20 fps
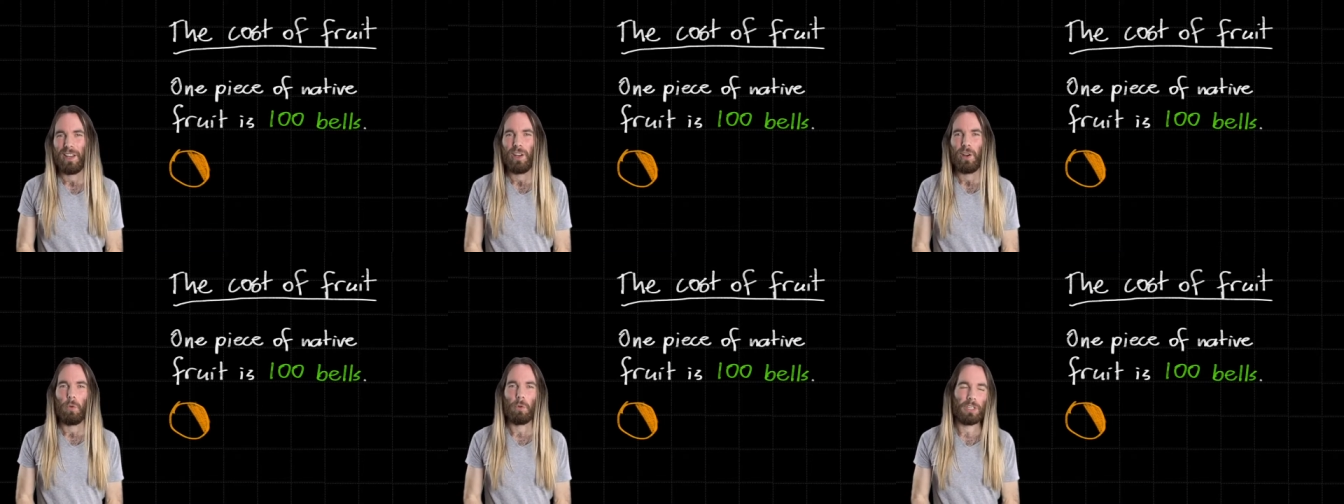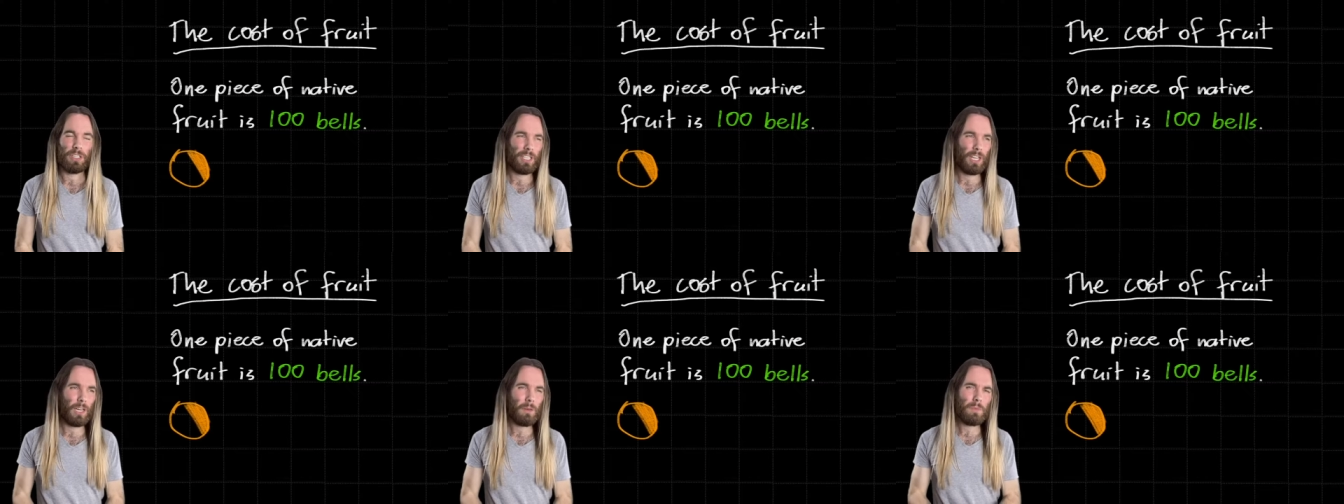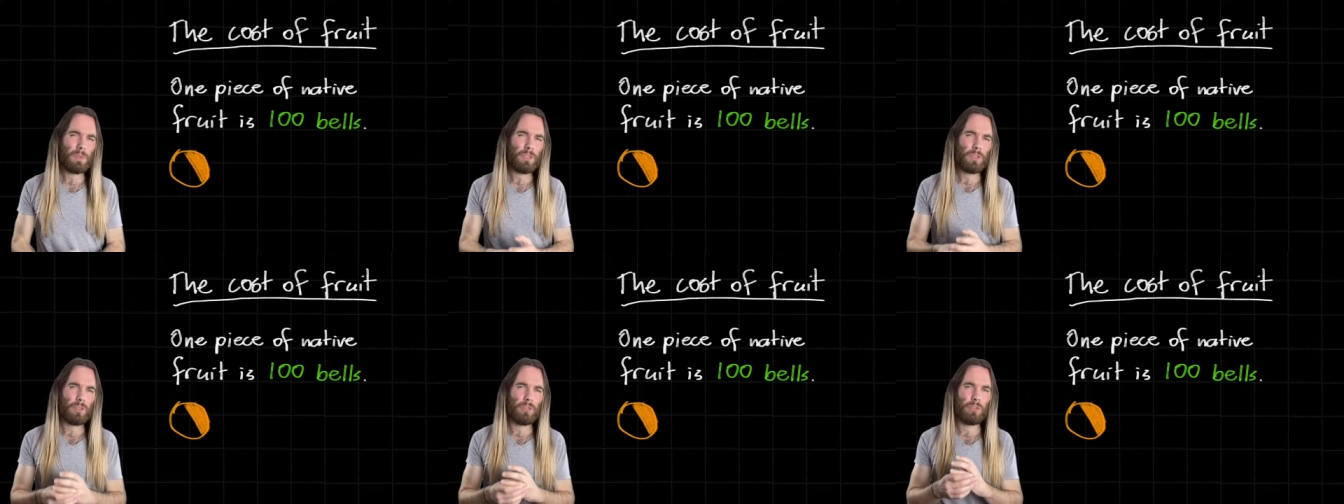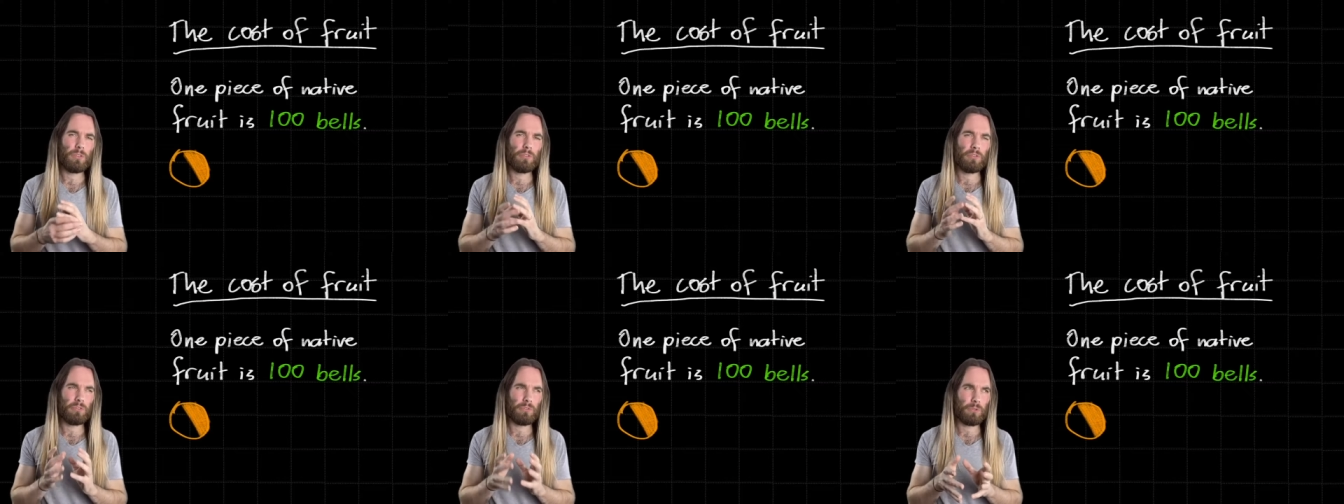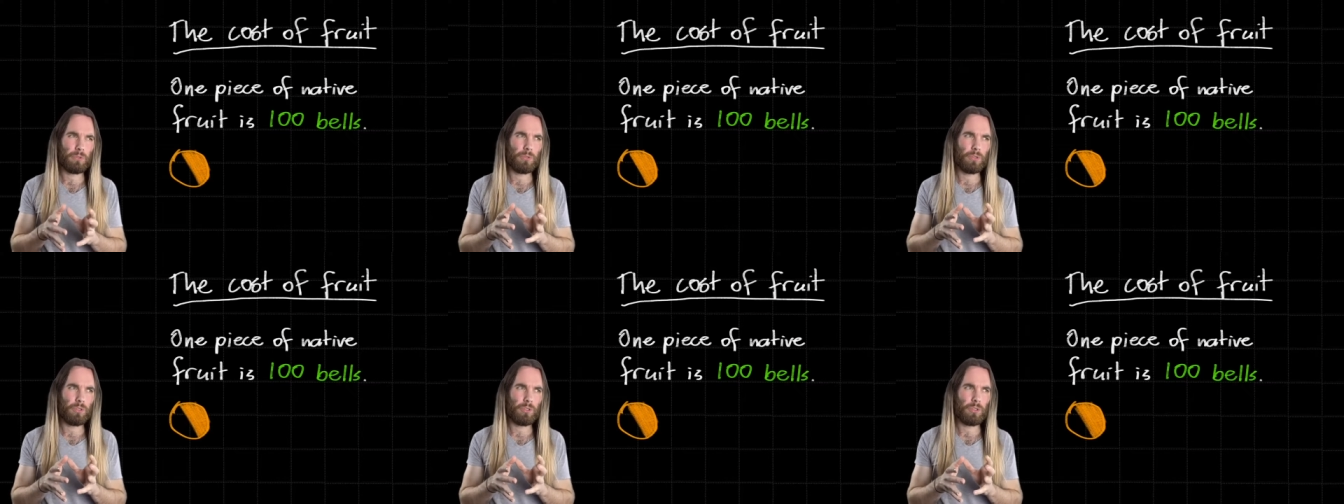When it comes to
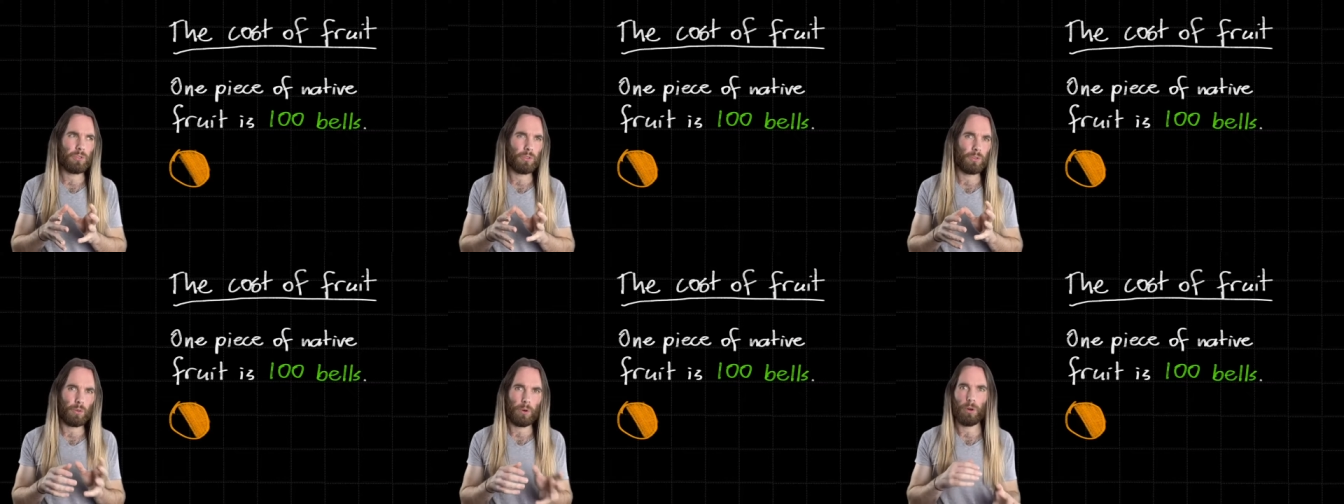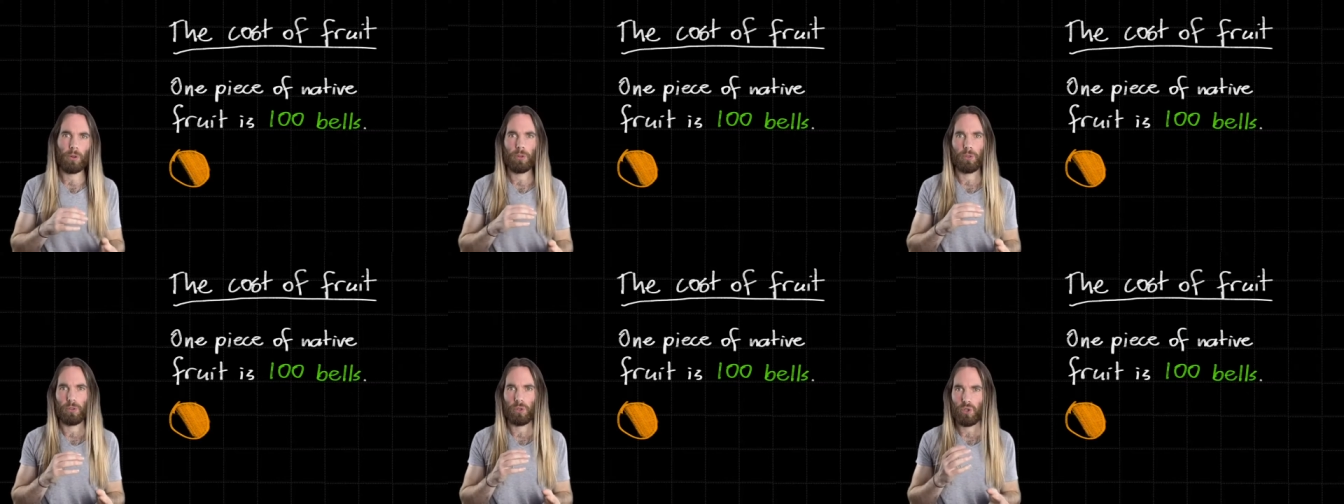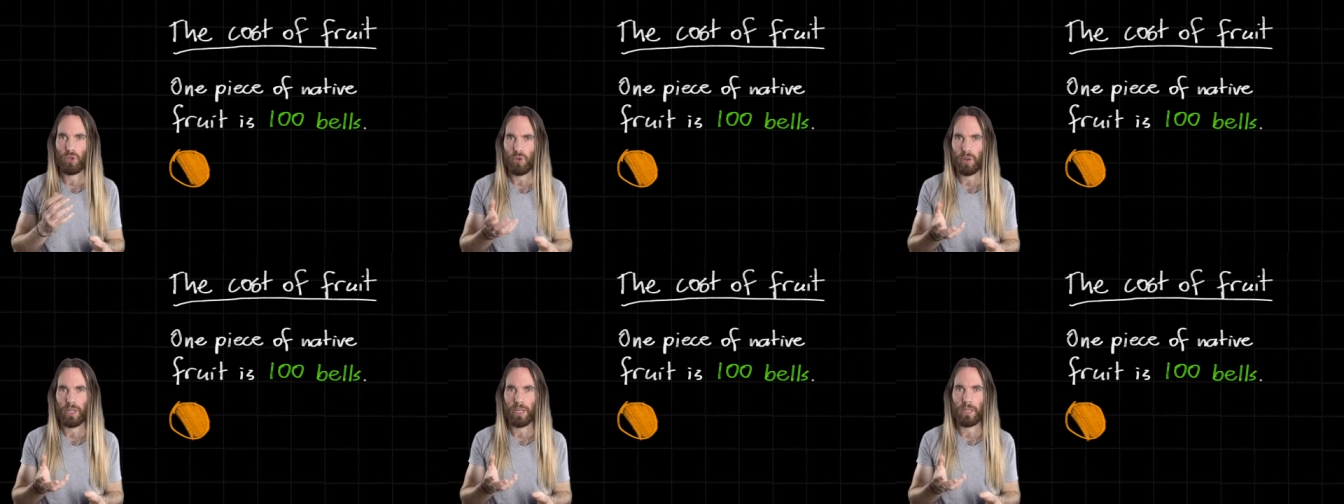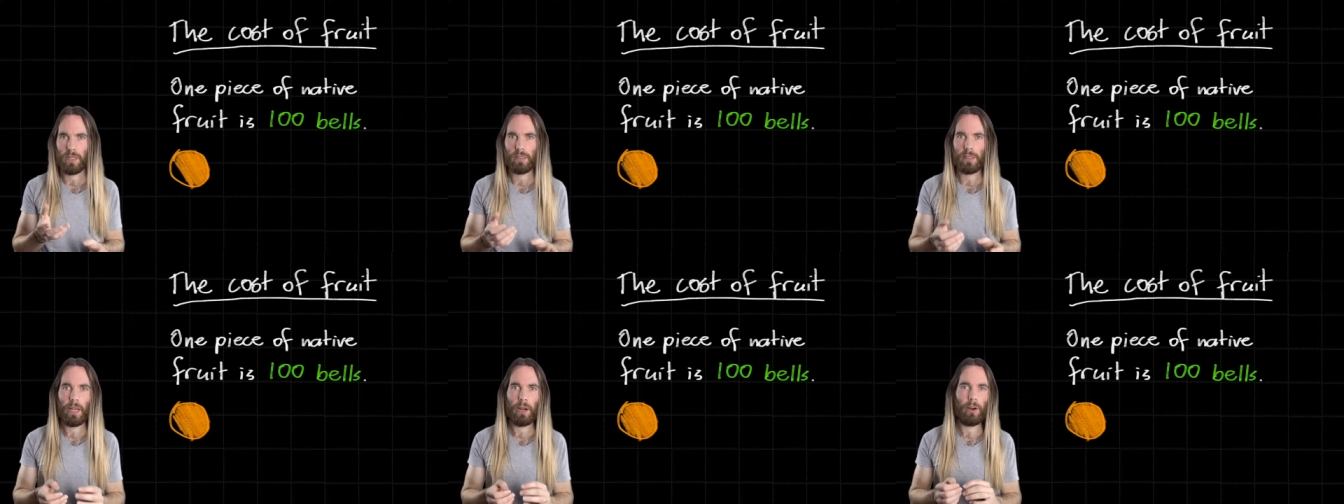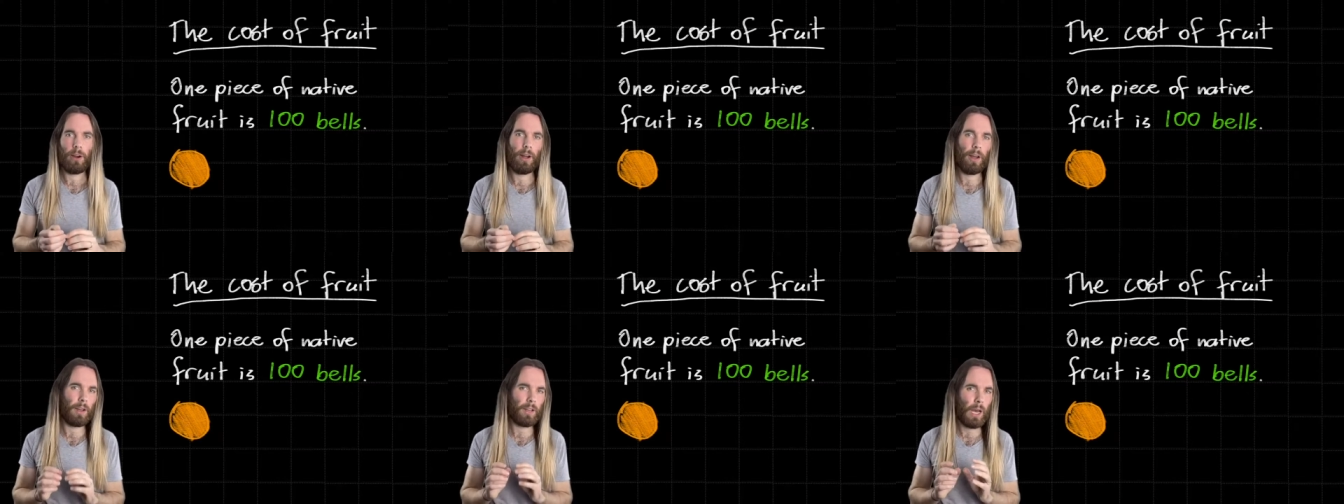fruit grown on trees,
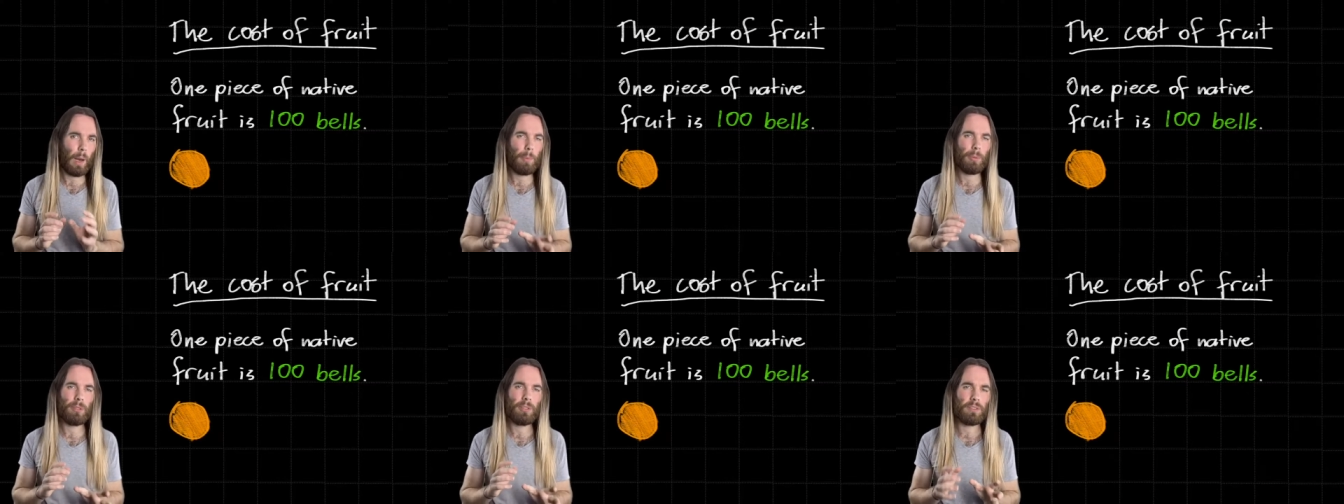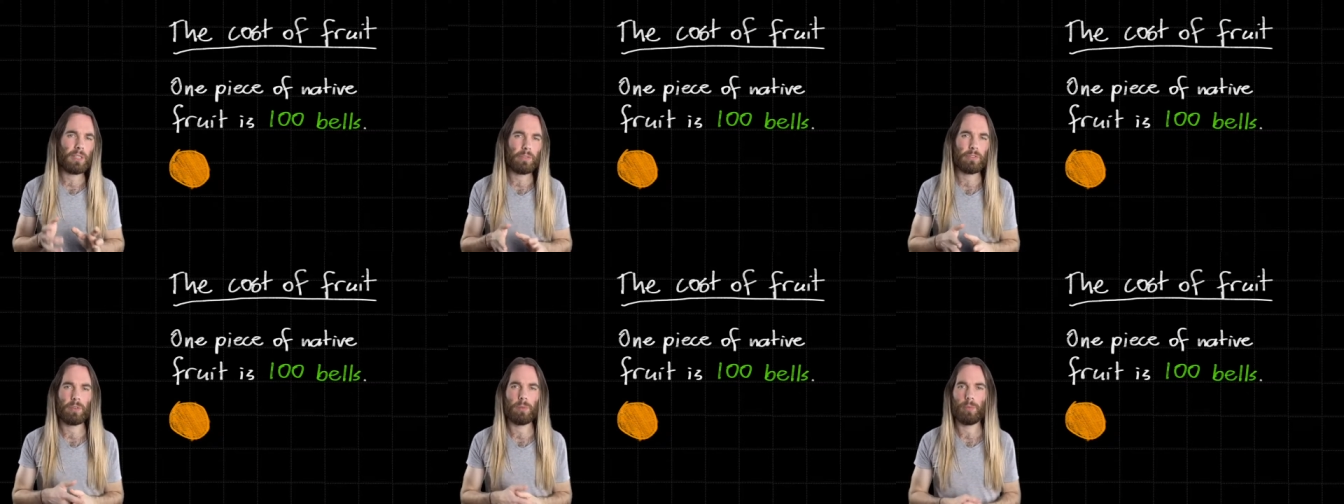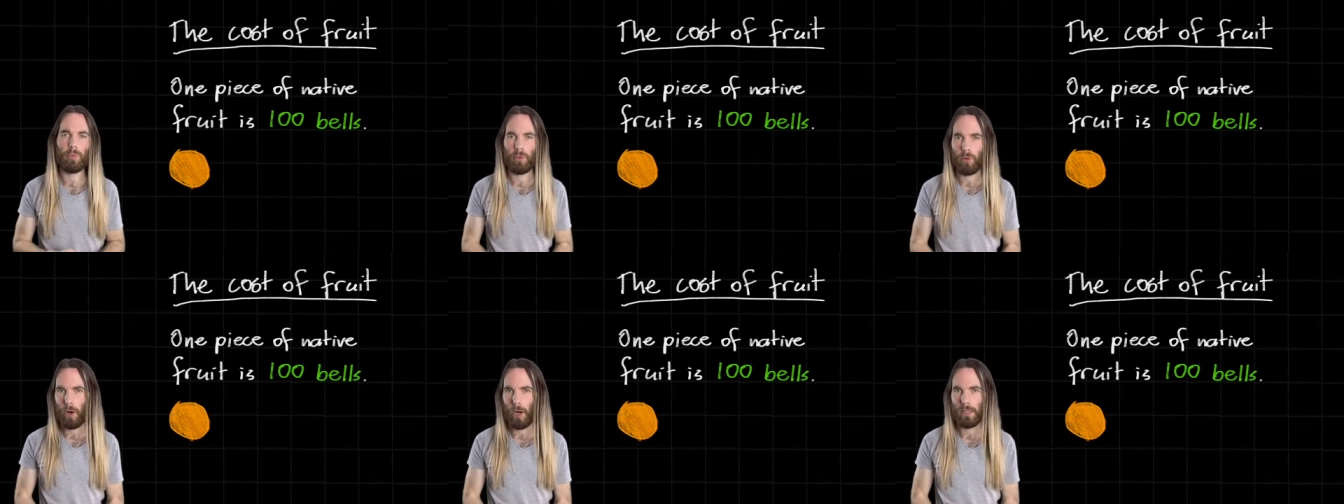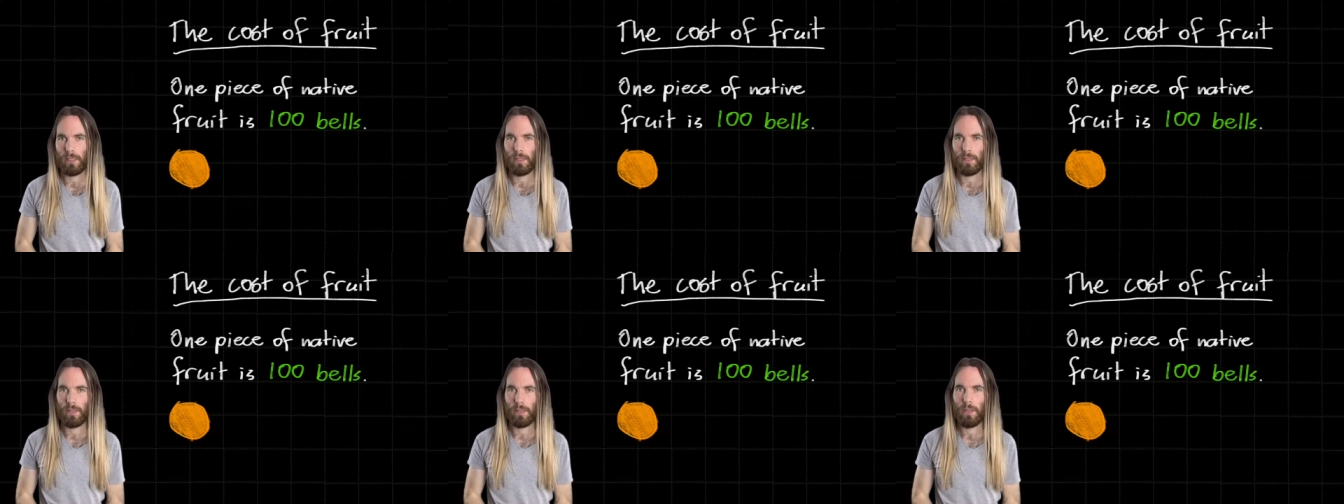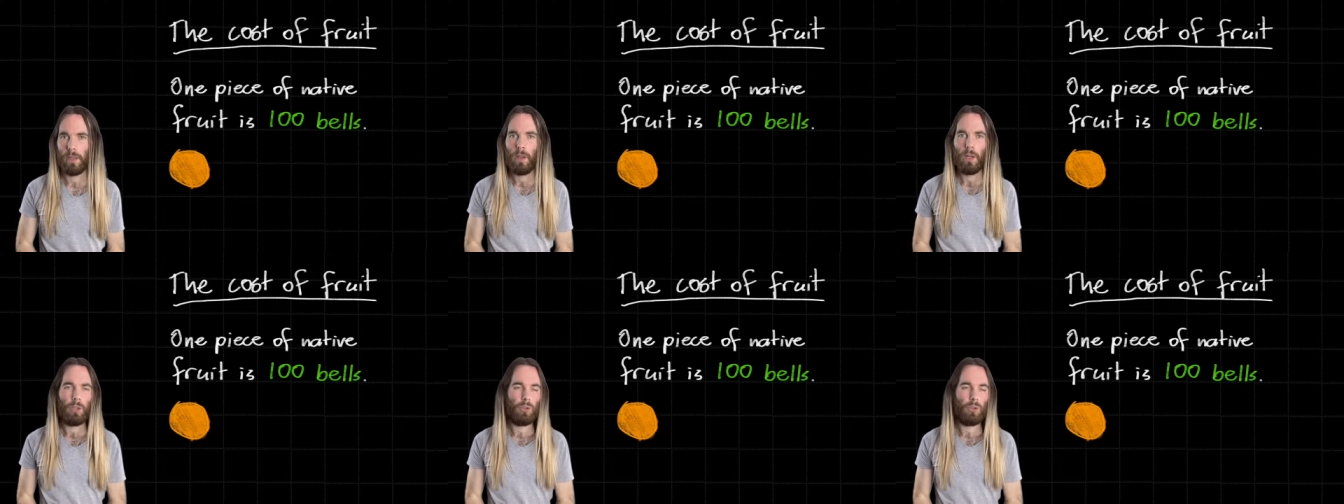there are a couple of different prices.